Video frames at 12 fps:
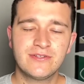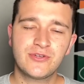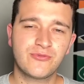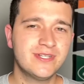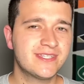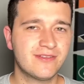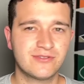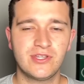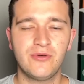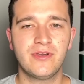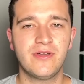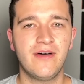there's a reason there's
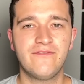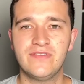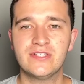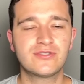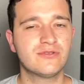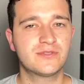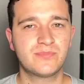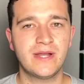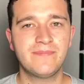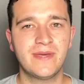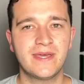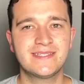no official
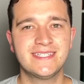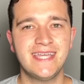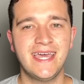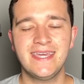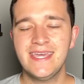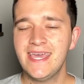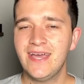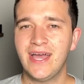spread pick today.